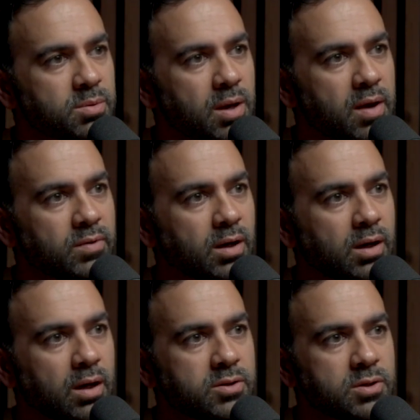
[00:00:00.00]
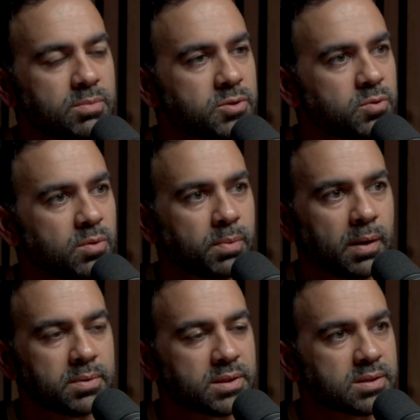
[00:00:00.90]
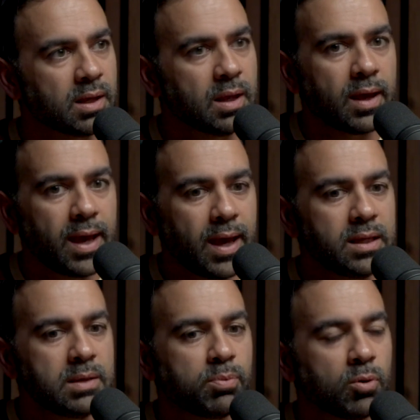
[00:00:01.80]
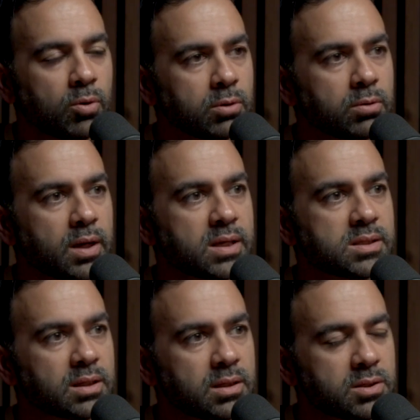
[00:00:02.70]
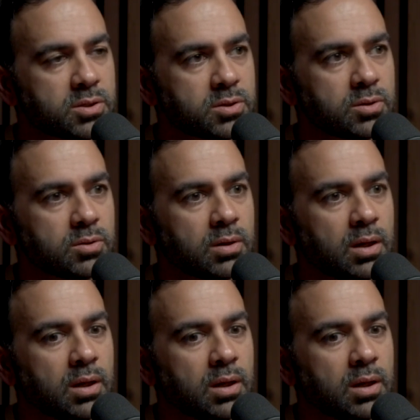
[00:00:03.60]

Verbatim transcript: that we have in our country yes. between Republicans. Come Any on. polarizing issue mm.